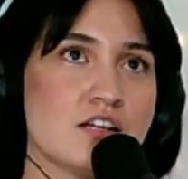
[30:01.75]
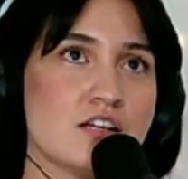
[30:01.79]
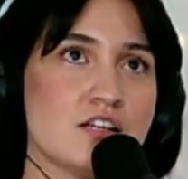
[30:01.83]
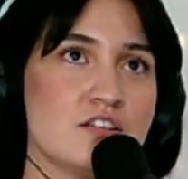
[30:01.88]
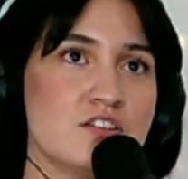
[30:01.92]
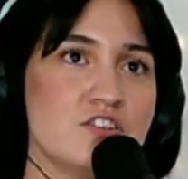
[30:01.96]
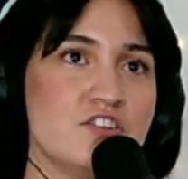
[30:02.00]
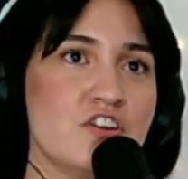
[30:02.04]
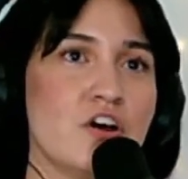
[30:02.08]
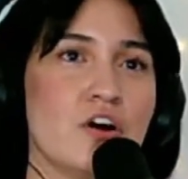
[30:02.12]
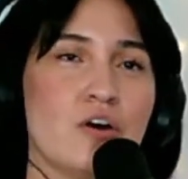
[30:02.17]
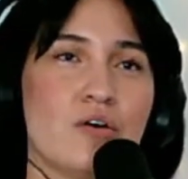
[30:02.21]

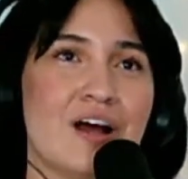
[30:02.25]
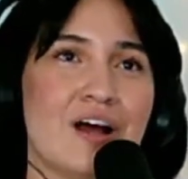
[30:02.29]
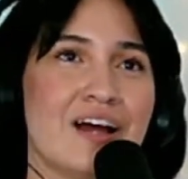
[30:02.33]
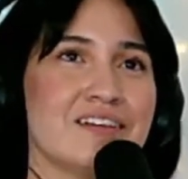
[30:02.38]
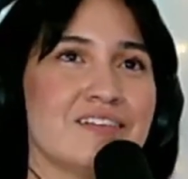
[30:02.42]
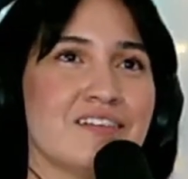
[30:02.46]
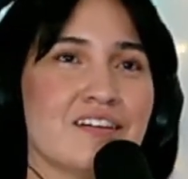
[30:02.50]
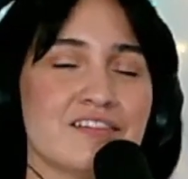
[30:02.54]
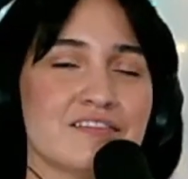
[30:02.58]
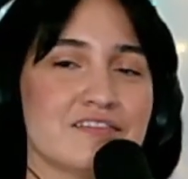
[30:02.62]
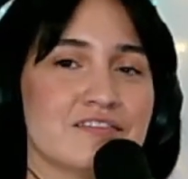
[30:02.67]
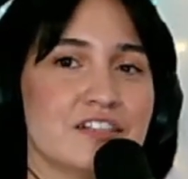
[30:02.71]
No,
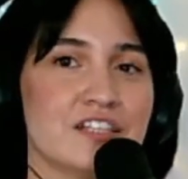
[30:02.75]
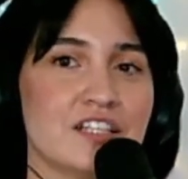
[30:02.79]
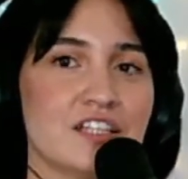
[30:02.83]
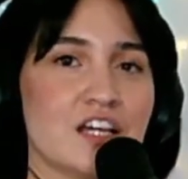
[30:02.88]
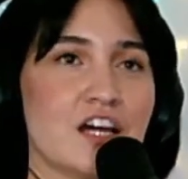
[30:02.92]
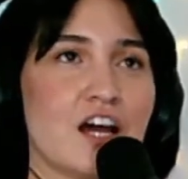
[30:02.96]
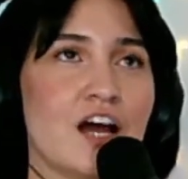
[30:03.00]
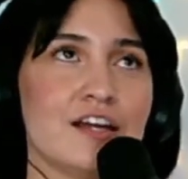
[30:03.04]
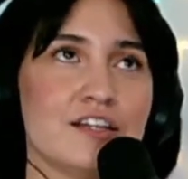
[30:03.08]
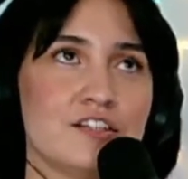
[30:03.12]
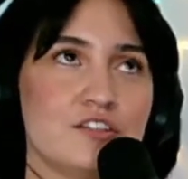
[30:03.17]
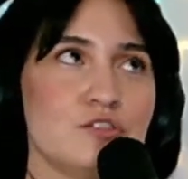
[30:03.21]
I not
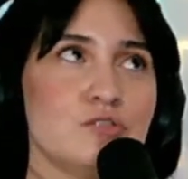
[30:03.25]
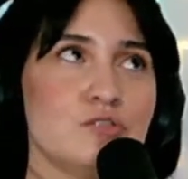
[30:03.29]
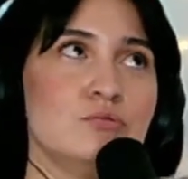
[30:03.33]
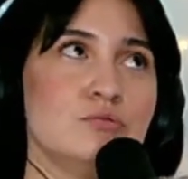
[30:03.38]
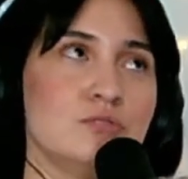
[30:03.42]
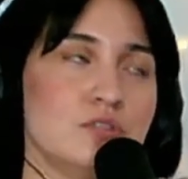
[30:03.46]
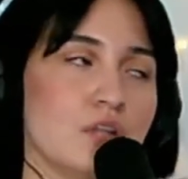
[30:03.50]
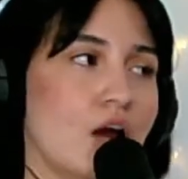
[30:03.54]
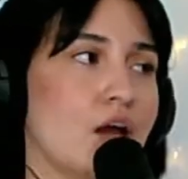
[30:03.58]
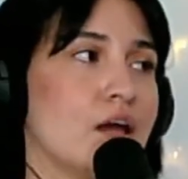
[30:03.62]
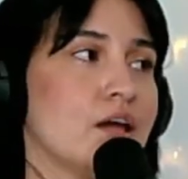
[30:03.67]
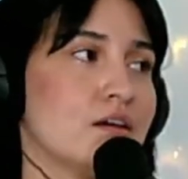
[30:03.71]
really. I do
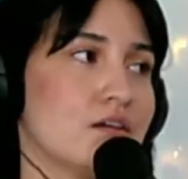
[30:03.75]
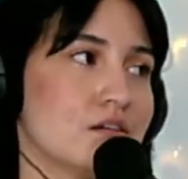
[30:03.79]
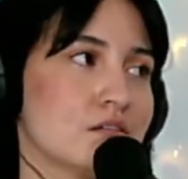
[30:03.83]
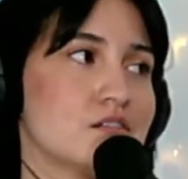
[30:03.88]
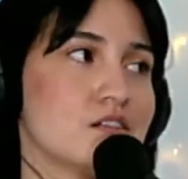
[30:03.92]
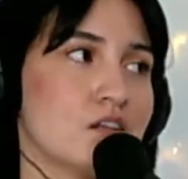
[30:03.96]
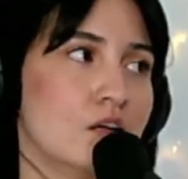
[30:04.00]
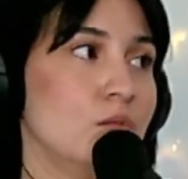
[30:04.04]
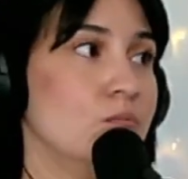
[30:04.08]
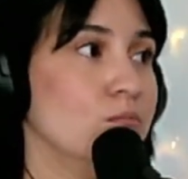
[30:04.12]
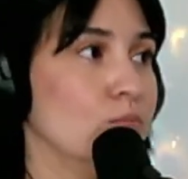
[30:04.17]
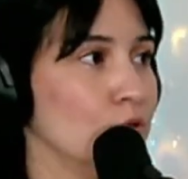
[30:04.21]
like
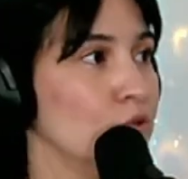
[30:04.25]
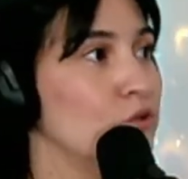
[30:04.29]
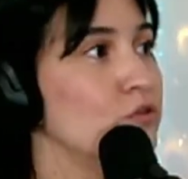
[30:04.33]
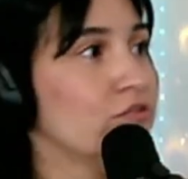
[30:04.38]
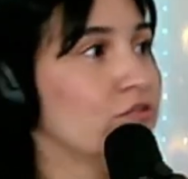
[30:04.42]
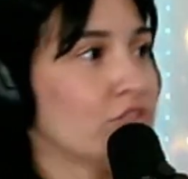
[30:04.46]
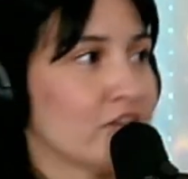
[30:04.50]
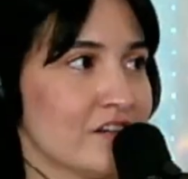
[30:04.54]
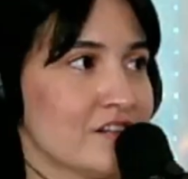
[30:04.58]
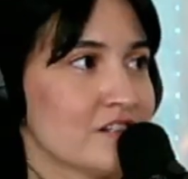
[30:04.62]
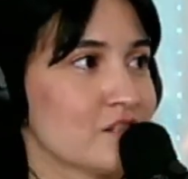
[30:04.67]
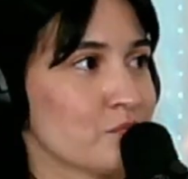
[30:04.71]
some
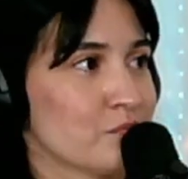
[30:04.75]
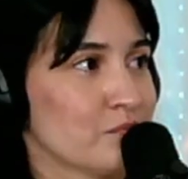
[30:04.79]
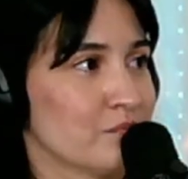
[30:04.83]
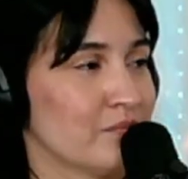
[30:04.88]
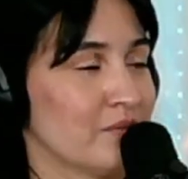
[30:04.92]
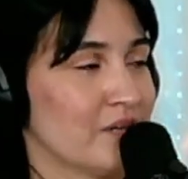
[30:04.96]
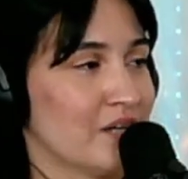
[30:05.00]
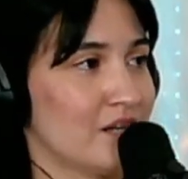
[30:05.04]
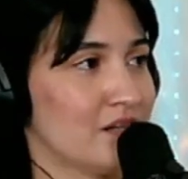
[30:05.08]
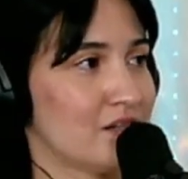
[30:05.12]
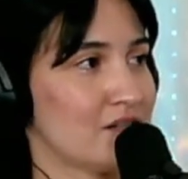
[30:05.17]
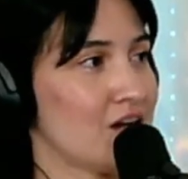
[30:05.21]
movies,
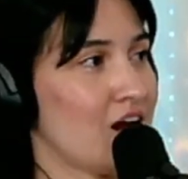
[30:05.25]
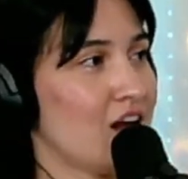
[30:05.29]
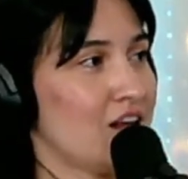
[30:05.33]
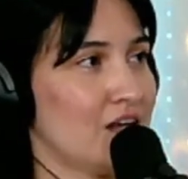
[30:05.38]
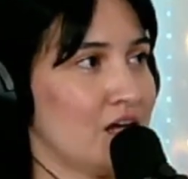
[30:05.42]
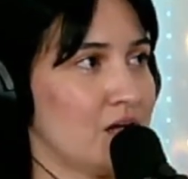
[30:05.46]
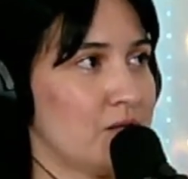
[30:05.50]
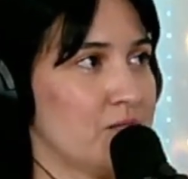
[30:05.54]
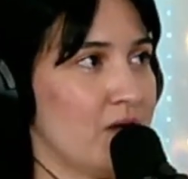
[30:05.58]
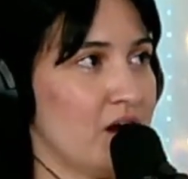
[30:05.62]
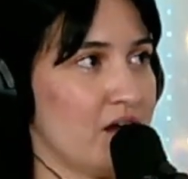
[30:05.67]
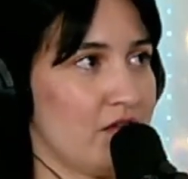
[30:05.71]
but it's
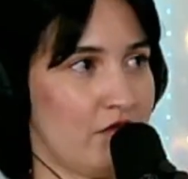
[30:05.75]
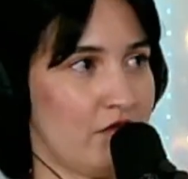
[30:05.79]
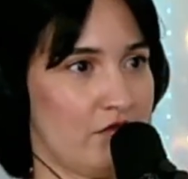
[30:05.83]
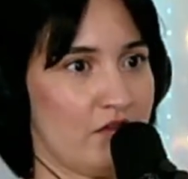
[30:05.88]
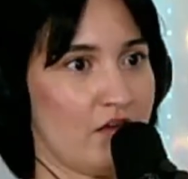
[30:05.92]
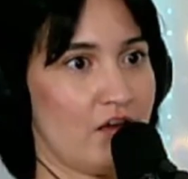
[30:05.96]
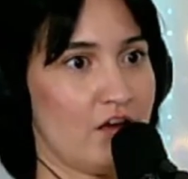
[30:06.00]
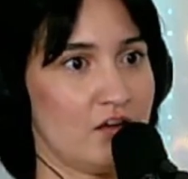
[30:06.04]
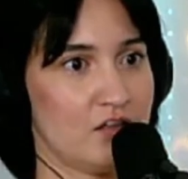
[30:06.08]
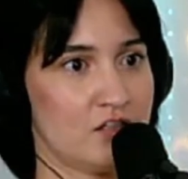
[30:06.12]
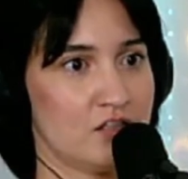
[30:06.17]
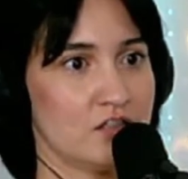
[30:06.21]
not like my
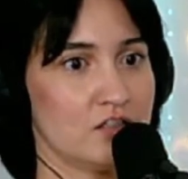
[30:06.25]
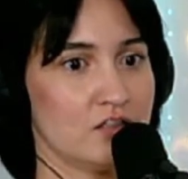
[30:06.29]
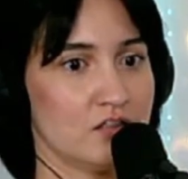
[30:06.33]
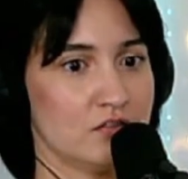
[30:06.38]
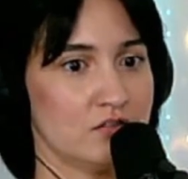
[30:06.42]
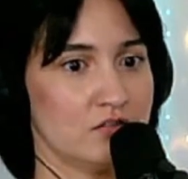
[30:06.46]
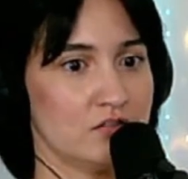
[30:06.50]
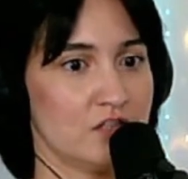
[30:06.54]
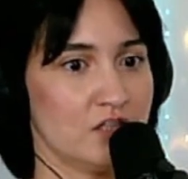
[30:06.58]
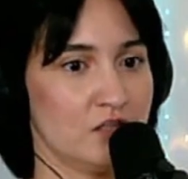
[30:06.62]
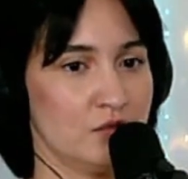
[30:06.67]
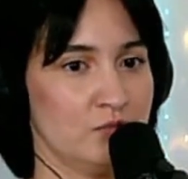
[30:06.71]
thing to
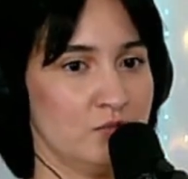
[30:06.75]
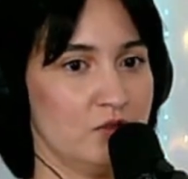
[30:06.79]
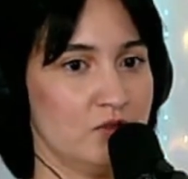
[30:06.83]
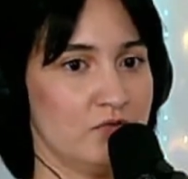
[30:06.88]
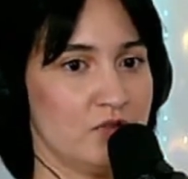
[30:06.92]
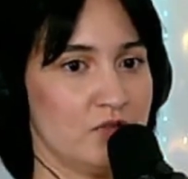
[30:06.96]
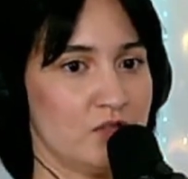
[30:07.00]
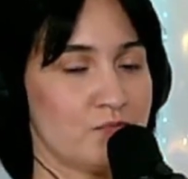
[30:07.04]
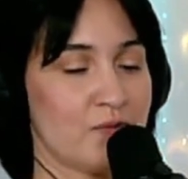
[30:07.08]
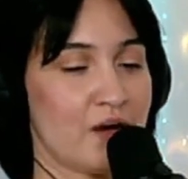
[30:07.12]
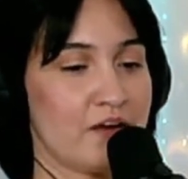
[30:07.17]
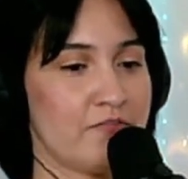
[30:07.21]
go to the
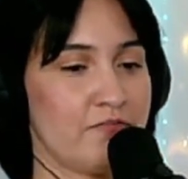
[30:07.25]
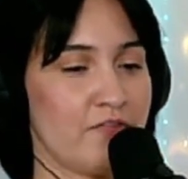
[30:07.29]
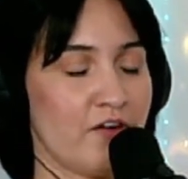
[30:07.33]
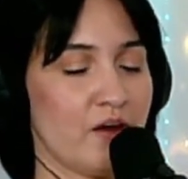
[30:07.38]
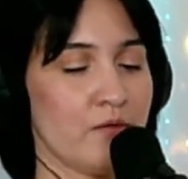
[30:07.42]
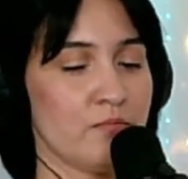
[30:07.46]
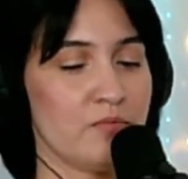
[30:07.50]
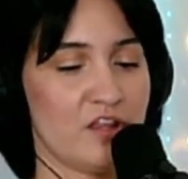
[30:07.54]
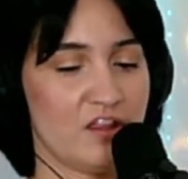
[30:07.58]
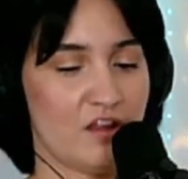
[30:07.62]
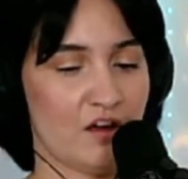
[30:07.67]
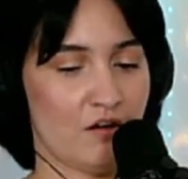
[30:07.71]
movie. My
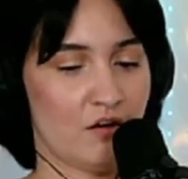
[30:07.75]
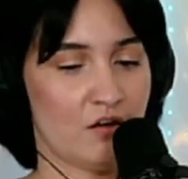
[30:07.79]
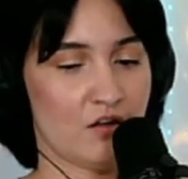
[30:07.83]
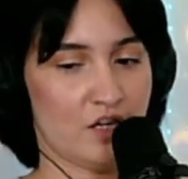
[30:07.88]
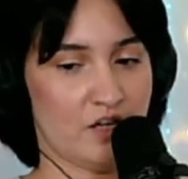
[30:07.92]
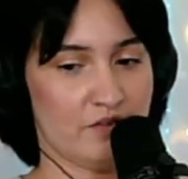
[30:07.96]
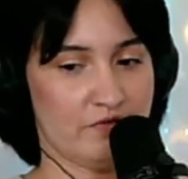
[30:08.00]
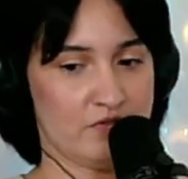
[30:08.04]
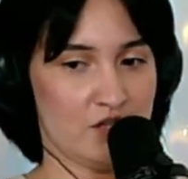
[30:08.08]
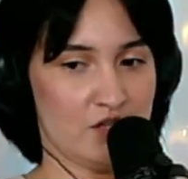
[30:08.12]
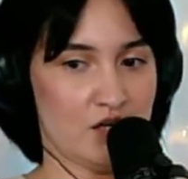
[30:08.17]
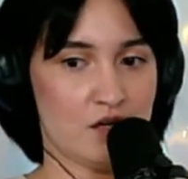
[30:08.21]
family, they
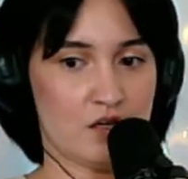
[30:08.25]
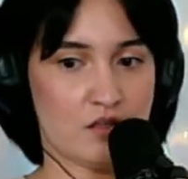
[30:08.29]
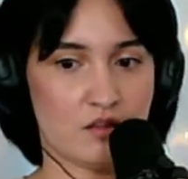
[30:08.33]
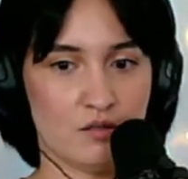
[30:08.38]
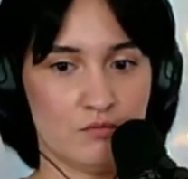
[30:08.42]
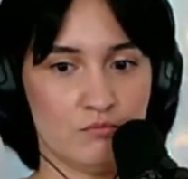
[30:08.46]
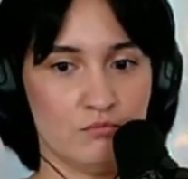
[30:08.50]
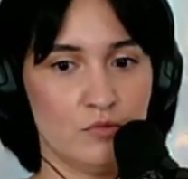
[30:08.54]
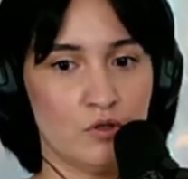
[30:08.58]
all have like the